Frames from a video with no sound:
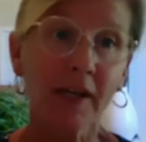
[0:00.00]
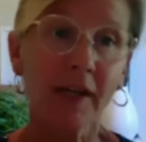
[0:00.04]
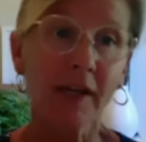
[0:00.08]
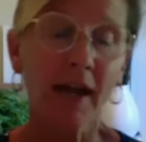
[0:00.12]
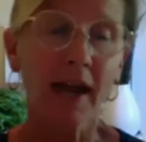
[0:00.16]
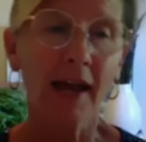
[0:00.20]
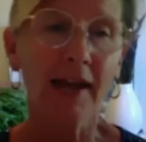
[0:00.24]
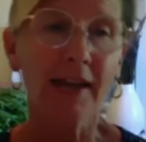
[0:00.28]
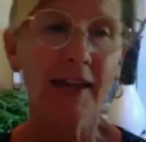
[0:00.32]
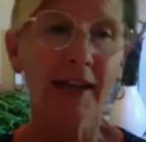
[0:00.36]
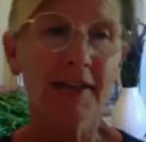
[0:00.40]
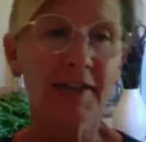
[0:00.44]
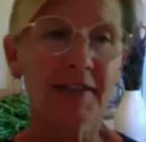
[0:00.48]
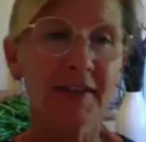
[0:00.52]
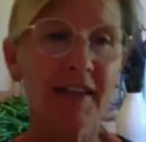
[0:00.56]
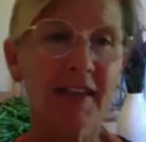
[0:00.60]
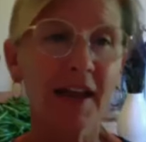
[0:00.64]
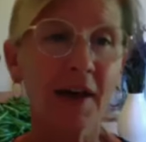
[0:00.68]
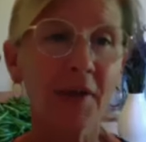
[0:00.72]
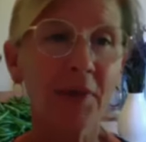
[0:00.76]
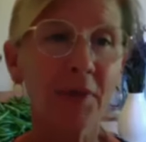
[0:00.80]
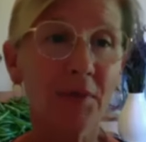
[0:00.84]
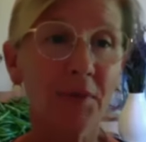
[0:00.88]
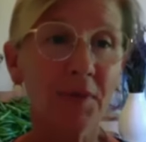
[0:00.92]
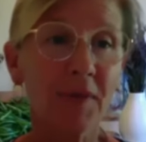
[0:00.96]
And I guess the
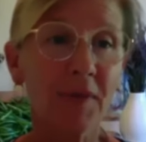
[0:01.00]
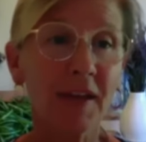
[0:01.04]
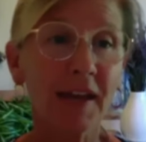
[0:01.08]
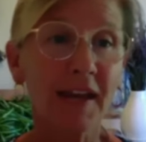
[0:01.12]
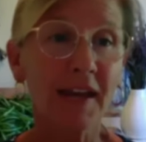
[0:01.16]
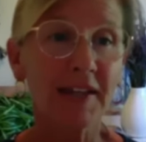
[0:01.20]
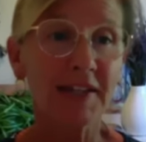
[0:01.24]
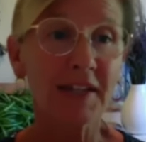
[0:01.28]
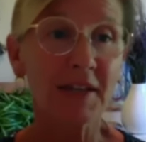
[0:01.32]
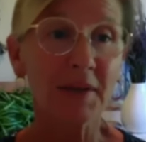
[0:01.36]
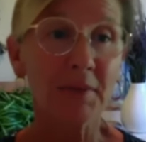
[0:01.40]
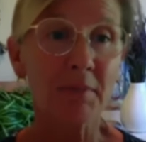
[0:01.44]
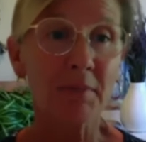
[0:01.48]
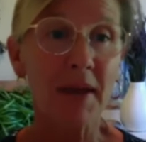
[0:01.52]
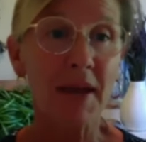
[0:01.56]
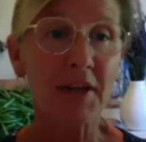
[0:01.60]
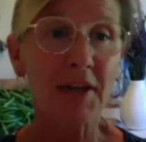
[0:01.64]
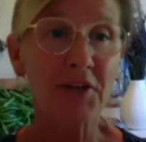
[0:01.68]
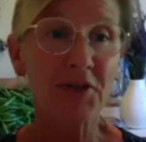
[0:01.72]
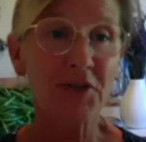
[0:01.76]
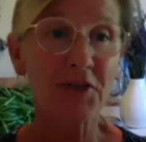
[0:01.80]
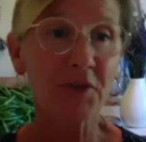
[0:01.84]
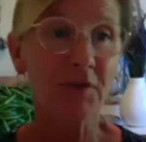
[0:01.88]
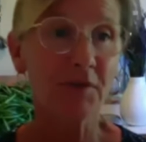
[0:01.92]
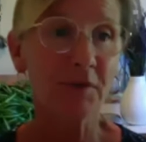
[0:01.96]
other thing I didn't
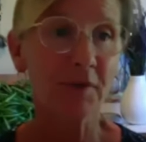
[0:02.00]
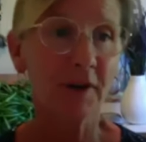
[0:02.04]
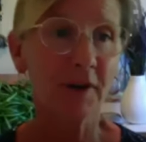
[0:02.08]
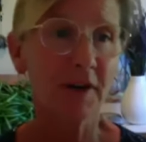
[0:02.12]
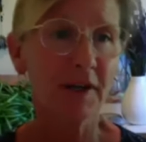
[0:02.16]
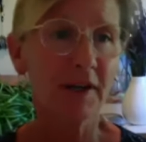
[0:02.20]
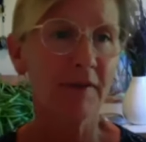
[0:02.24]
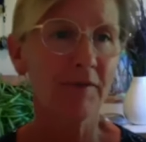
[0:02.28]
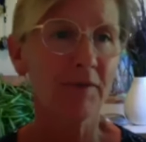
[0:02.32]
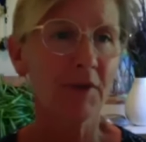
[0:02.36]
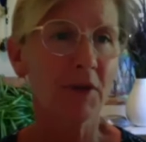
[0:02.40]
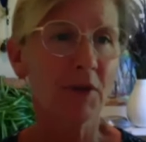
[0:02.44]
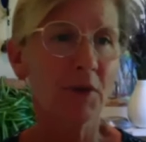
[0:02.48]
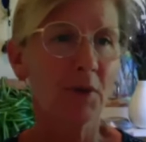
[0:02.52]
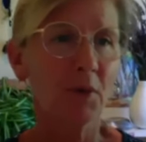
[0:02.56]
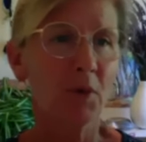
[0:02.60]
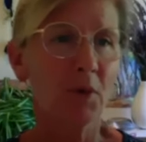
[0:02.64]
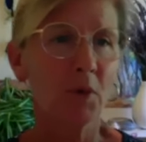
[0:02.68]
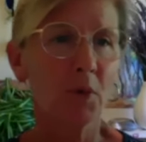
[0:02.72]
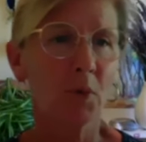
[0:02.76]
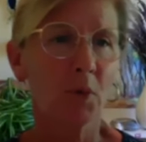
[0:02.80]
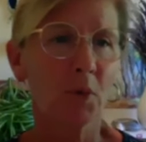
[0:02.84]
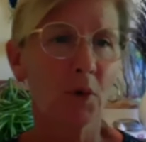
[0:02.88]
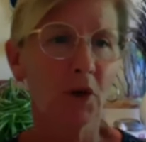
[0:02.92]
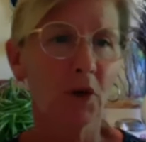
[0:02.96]
mention for any of you who
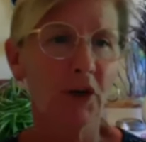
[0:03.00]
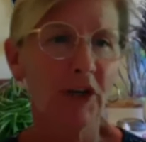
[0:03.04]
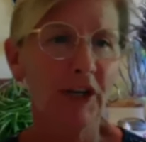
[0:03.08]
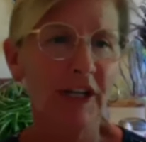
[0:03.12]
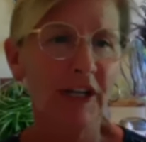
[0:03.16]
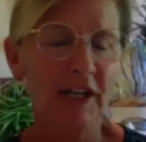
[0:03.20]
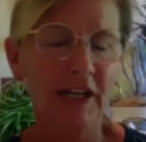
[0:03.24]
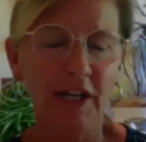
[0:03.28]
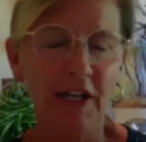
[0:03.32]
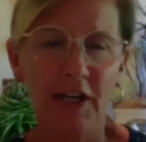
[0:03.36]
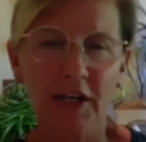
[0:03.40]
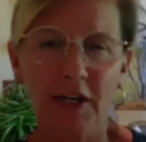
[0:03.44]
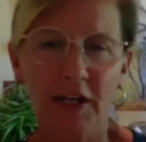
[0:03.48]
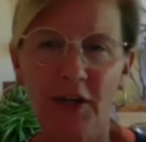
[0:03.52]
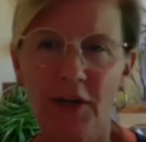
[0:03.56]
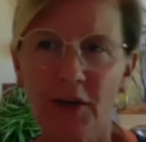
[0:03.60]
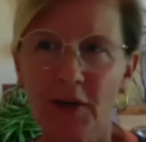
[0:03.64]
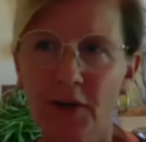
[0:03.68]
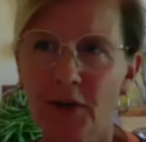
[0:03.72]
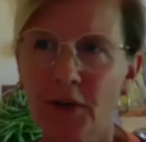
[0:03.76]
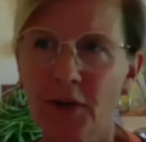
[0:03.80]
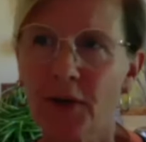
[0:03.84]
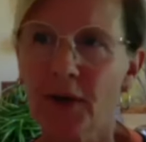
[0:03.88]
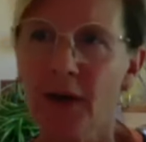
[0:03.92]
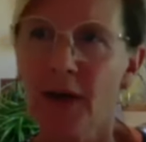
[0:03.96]
were
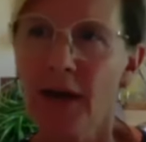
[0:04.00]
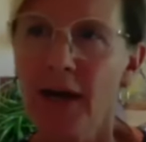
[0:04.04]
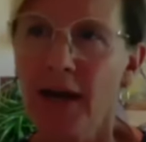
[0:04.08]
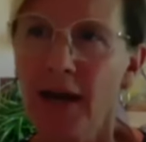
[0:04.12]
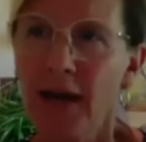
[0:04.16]
here